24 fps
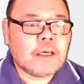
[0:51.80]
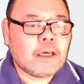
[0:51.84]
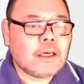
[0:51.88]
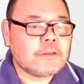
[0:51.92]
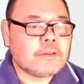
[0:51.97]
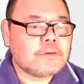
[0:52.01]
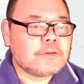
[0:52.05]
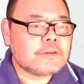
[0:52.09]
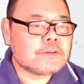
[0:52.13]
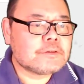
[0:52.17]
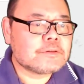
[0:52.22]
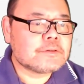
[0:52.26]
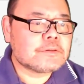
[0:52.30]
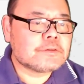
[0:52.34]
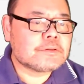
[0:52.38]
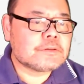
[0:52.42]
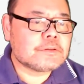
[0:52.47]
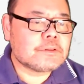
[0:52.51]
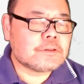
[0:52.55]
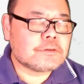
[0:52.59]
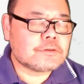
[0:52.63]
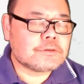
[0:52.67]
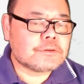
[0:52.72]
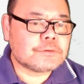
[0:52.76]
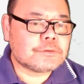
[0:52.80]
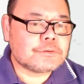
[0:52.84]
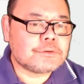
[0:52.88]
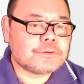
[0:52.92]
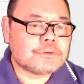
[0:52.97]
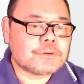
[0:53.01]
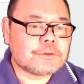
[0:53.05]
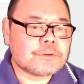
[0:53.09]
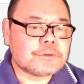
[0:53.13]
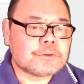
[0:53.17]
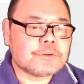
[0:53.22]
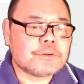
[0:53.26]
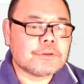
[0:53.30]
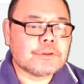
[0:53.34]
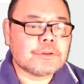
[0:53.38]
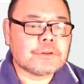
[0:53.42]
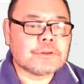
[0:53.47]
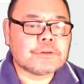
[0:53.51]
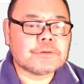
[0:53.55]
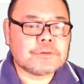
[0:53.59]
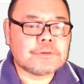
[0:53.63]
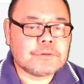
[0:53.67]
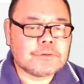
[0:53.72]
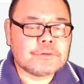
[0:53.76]
And this is a
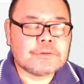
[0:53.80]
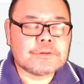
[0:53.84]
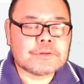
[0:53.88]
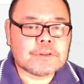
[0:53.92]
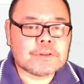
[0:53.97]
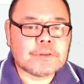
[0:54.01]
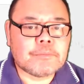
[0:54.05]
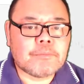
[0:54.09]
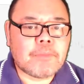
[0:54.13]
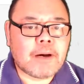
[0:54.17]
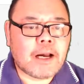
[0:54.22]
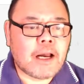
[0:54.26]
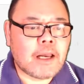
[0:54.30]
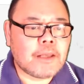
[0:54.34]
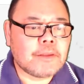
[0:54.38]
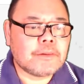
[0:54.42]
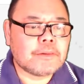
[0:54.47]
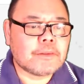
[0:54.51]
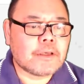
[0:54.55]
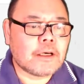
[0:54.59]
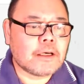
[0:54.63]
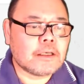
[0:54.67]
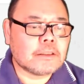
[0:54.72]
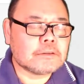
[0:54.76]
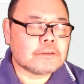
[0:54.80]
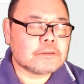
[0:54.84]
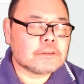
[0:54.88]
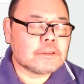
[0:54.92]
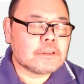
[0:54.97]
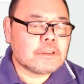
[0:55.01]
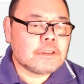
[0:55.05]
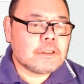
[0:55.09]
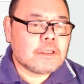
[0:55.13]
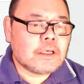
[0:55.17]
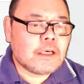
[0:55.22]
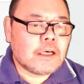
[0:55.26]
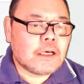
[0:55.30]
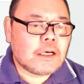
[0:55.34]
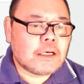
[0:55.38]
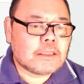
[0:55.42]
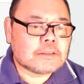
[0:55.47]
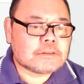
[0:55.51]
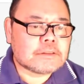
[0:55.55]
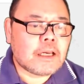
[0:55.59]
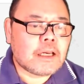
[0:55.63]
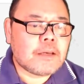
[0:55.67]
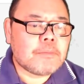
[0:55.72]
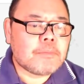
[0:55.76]
tutorial using Python uh,
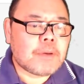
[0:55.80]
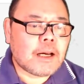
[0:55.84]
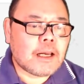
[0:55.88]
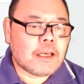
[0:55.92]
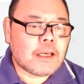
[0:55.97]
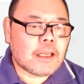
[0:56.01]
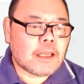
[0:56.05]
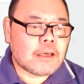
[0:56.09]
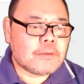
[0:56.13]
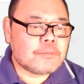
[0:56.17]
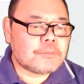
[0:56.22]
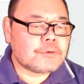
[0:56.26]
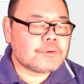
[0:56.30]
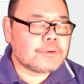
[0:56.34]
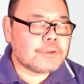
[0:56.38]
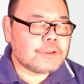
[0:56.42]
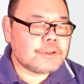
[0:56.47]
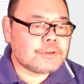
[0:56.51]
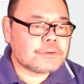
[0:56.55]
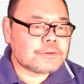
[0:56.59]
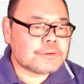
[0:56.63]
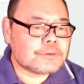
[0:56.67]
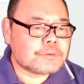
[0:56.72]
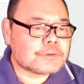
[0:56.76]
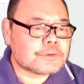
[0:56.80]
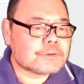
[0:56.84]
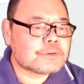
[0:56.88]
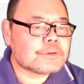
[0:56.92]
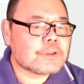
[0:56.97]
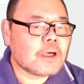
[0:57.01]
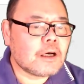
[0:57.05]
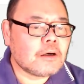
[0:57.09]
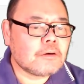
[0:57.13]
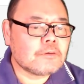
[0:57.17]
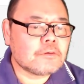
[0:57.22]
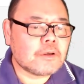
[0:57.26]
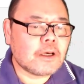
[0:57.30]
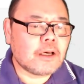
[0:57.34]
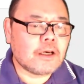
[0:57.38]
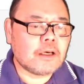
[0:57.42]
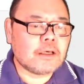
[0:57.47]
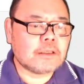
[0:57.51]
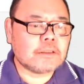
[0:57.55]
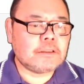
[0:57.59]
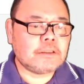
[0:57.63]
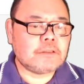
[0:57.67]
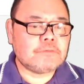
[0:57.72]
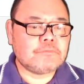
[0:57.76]
SciPy library to solve,
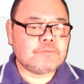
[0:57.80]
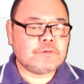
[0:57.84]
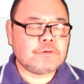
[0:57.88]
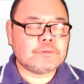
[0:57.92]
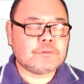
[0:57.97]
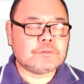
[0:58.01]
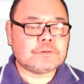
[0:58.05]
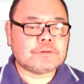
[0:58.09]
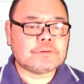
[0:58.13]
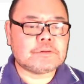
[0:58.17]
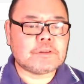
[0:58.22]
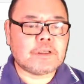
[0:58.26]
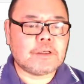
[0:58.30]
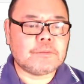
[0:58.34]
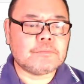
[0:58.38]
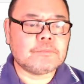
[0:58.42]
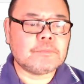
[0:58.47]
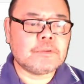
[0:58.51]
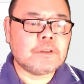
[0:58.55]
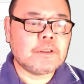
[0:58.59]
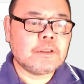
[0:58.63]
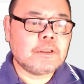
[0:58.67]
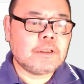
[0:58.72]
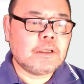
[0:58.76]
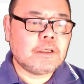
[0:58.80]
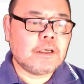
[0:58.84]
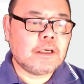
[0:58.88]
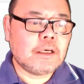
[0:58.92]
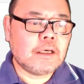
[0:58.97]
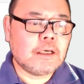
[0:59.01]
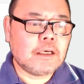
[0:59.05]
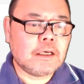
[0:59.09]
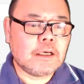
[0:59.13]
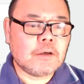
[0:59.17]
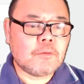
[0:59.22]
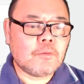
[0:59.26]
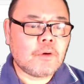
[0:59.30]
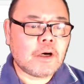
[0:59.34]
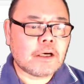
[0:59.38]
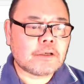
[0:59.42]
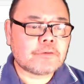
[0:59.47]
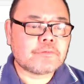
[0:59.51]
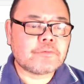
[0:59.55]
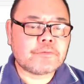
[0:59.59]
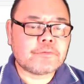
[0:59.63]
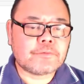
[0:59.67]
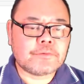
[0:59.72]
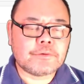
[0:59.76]
uh, give you some uh,
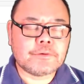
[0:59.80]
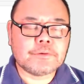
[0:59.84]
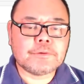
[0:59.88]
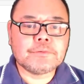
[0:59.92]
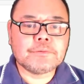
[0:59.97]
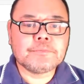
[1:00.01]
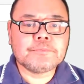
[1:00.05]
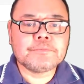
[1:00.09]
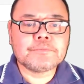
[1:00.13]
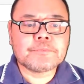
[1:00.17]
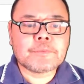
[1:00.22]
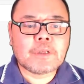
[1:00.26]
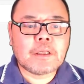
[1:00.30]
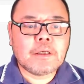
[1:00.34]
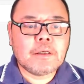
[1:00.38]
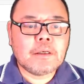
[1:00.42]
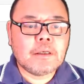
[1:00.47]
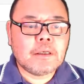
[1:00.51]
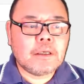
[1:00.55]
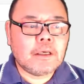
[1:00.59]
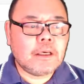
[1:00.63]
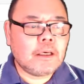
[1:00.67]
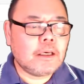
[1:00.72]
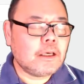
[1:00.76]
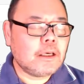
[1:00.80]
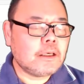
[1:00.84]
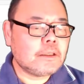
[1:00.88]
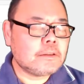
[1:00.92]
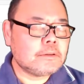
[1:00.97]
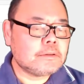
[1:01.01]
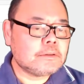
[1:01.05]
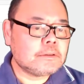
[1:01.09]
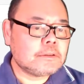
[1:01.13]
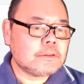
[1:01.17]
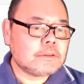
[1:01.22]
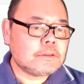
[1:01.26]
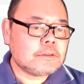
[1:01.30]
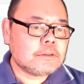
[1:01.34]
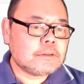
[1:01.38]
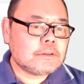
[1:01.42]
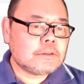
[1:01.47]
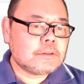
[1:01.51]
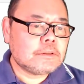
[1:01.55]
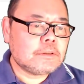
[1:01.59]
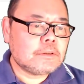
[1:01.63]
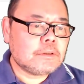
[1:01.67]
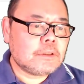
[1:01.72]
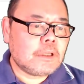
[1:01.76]
walkthrough. And
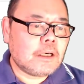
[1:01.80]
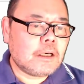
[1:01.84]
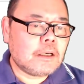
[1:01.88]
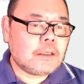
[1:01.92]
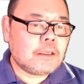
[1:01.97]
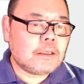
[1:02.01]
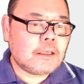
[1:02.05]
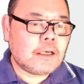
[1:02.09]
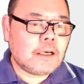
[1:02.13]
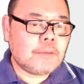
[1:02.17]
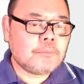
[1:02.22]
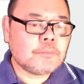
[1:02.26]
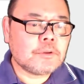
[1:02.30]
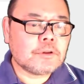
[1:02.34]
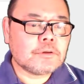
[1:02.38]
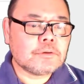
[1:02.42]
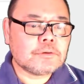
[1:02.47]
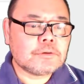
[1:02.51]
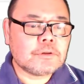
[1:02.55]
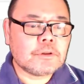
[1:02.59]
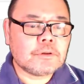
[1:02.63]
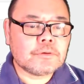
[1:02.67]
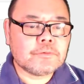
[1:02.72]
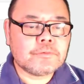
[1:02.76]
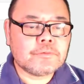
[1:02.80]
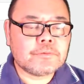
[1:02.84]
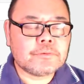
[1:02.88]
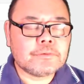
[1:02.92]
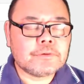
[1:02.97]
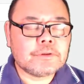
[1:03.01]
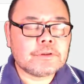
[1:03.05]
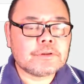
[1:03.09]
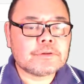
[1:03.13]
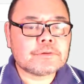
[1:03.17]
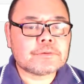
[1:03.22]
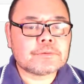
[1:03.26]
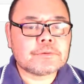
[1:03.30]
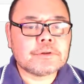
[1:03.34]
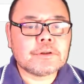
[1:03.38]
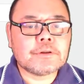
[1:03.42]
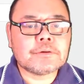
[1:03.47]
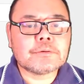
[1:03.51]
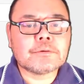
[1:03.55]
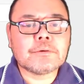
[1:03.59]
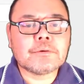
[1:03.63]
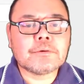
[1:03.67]
I'm going to go through this real